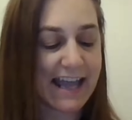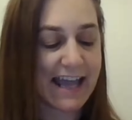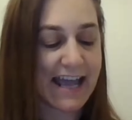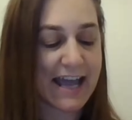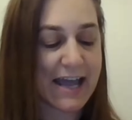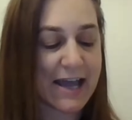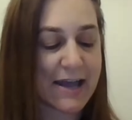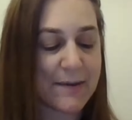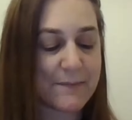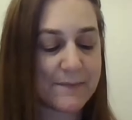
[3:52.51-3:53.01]

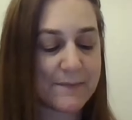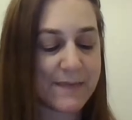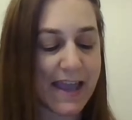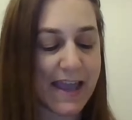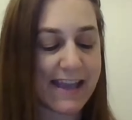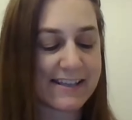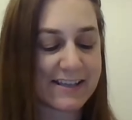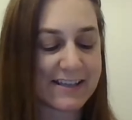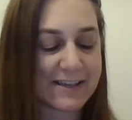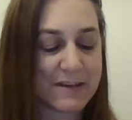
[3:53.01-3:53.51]

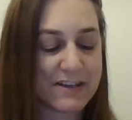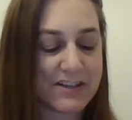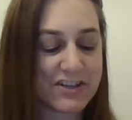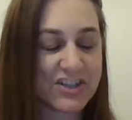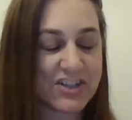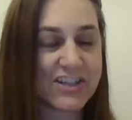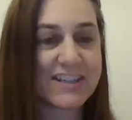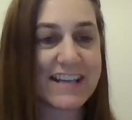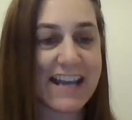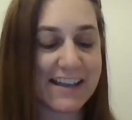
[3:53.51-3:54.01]
As I
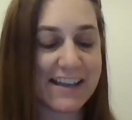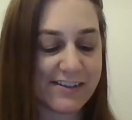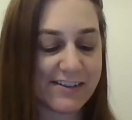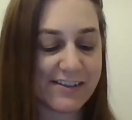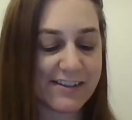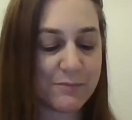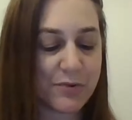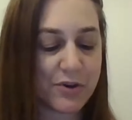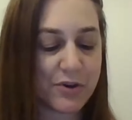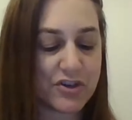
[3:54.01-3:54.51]
mentioned,
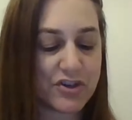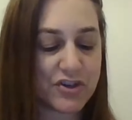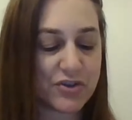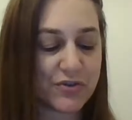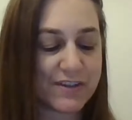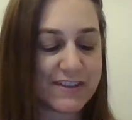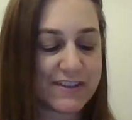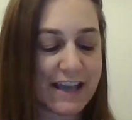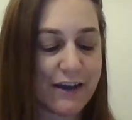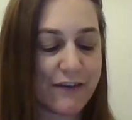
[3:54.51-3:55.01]
Alison
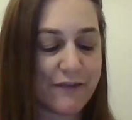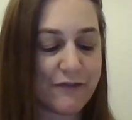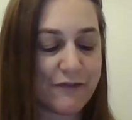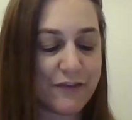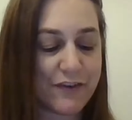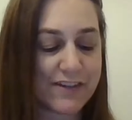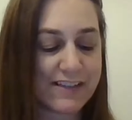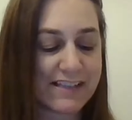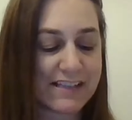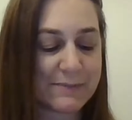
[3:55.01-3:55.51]
Birchall is our
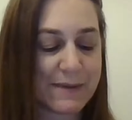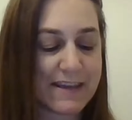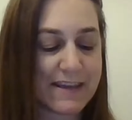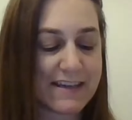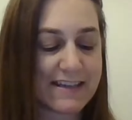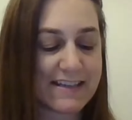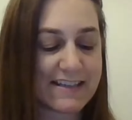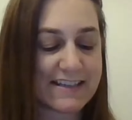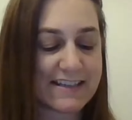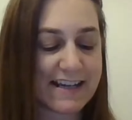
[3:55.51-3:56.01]
first
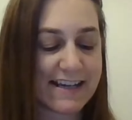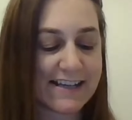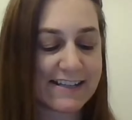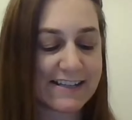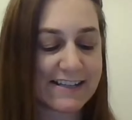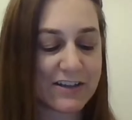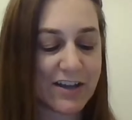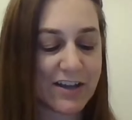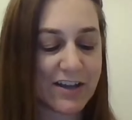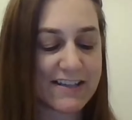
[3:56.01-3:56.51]
speaker today.
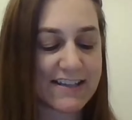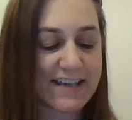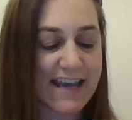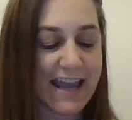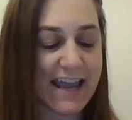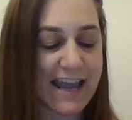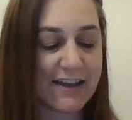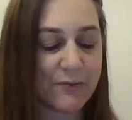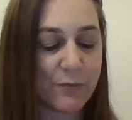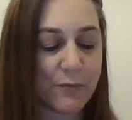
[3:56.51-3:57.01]
So I'd like
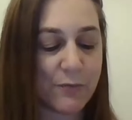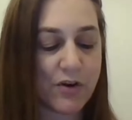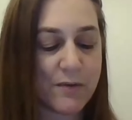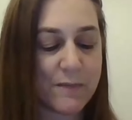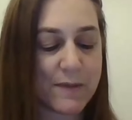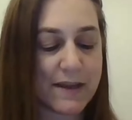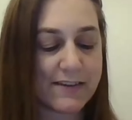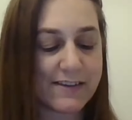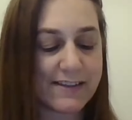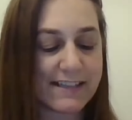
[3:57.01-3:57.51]
to
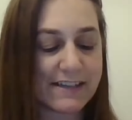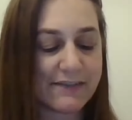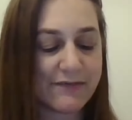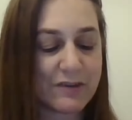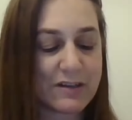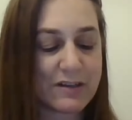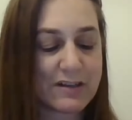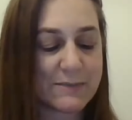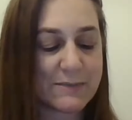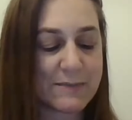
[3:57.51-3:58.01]
welcome Alison
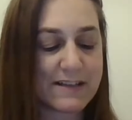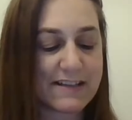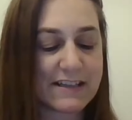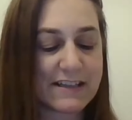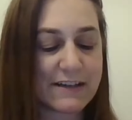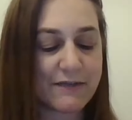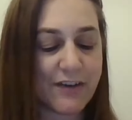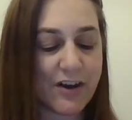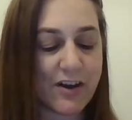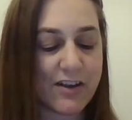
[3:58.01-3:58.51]
from the
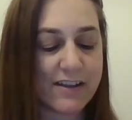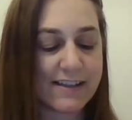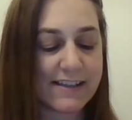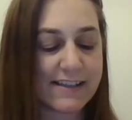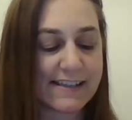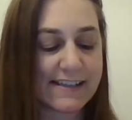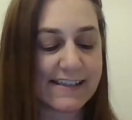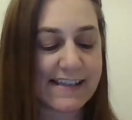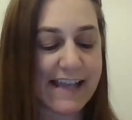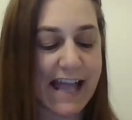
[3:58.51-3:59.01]
Domestic
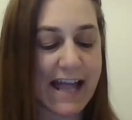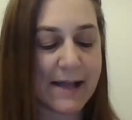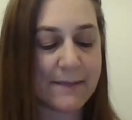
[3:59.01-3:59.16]
Violence